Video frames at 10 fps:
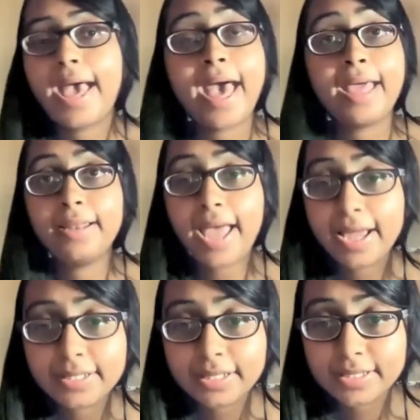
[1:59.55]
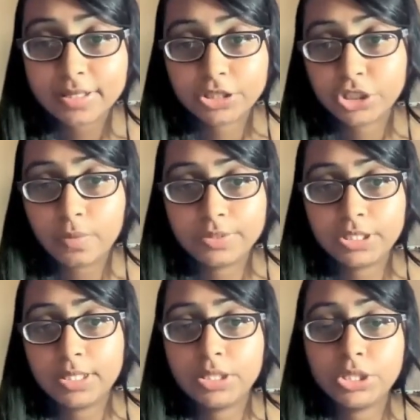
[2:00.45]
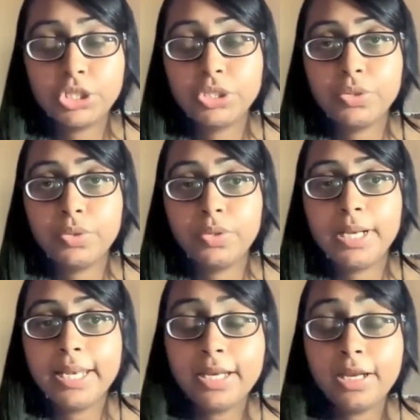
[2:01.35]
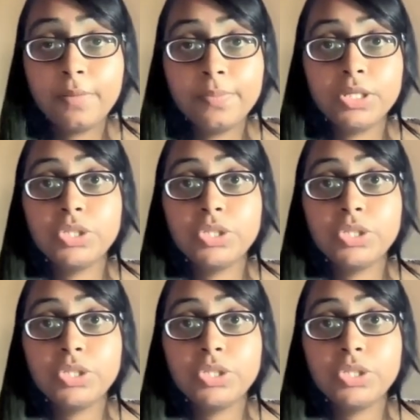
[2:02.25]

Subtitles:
and adding such options to clean up the